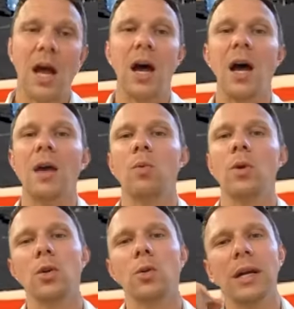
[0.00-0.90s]
And
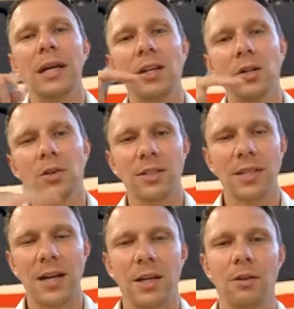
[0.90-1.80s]
when you are in your
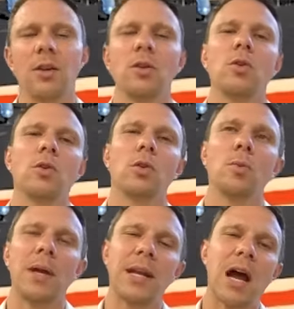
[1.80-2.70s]
assigned area,
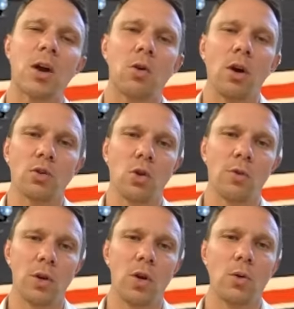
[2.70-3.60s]
you may not cross
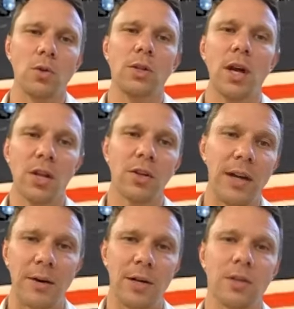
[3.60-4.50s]
over and go into the other
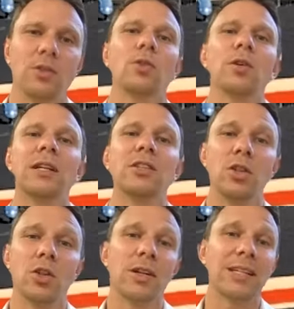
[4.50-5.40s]
area until it
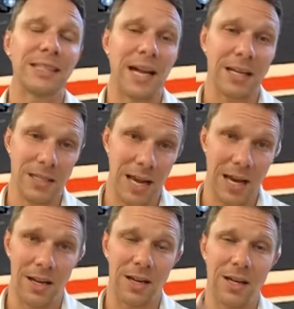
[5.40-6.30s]
is your assigned
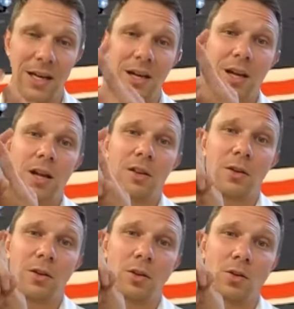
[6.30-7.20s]
day. Again,
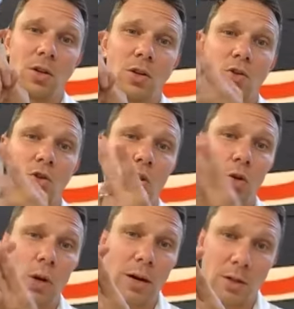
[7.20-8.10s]
there's
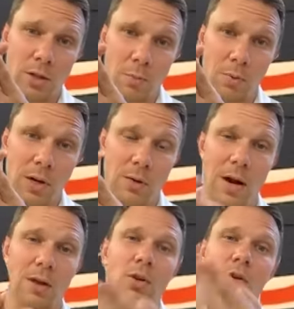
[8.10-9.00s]
2 areas on the
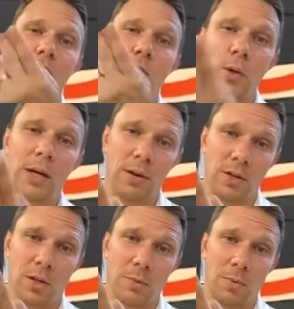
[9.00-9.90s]
playground, 2
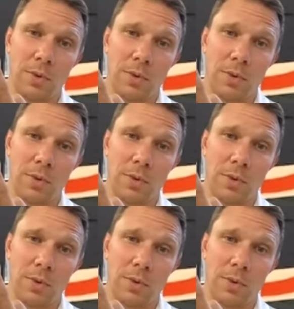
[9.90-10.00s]
areas on the